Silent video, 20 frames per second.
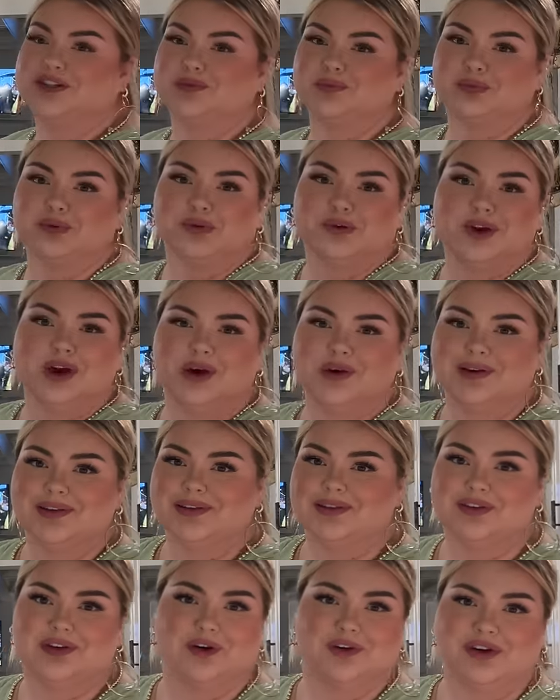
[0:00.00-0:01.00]
Bruno
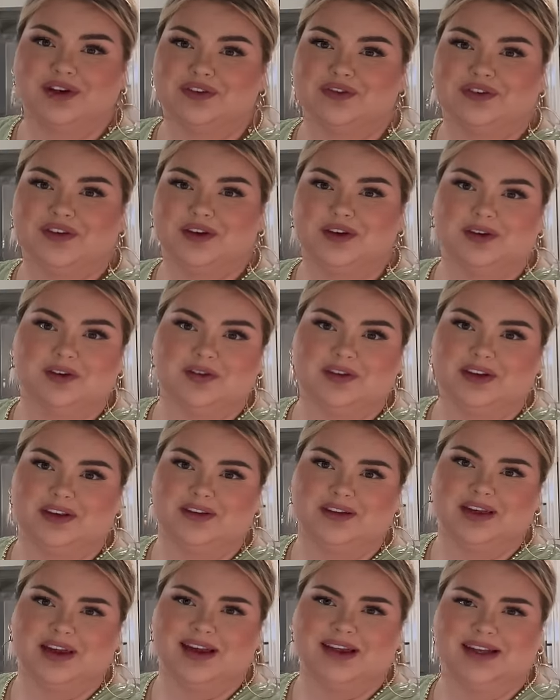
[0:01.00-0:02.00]
is so confused.
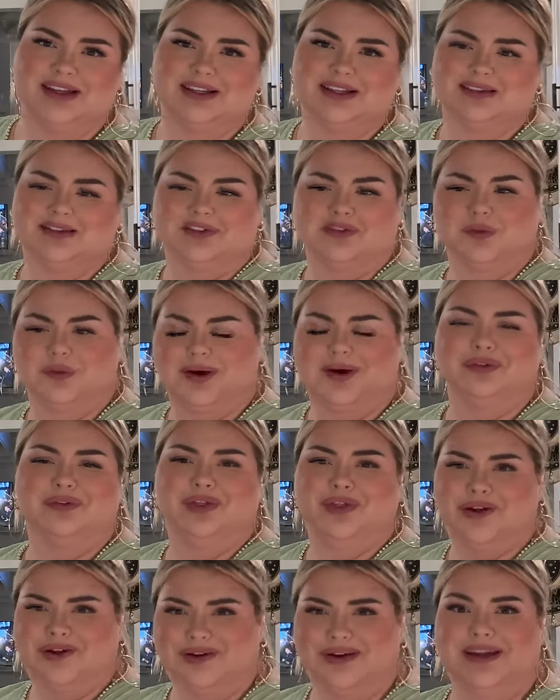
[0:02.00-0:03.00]
He's like, it is
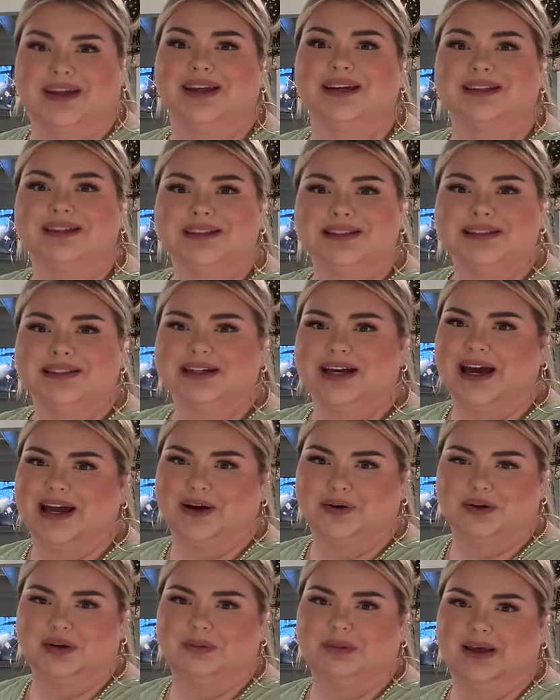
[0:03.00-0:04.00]
12.30. I
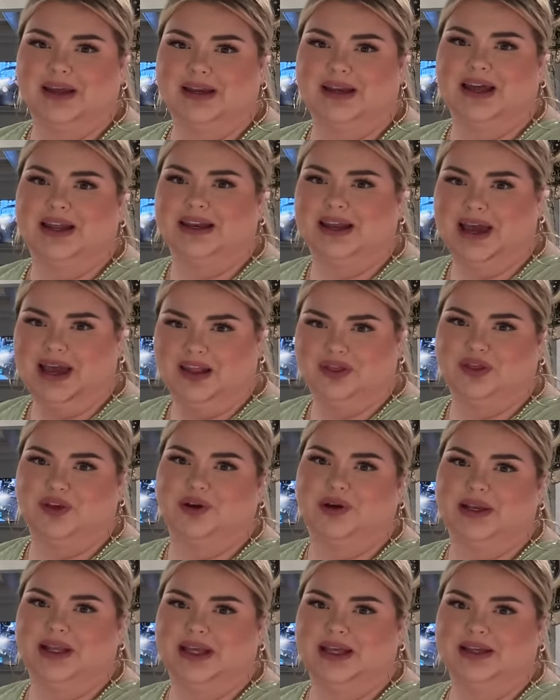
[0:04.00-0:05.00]
go to bed at
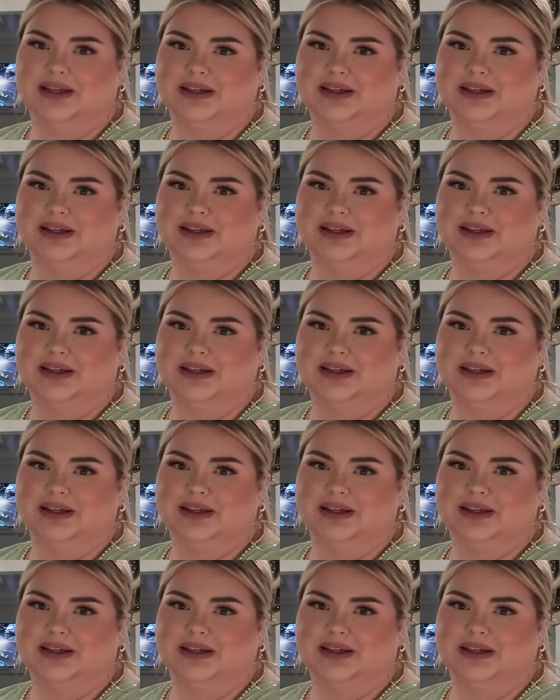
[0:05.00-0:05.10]
9.30.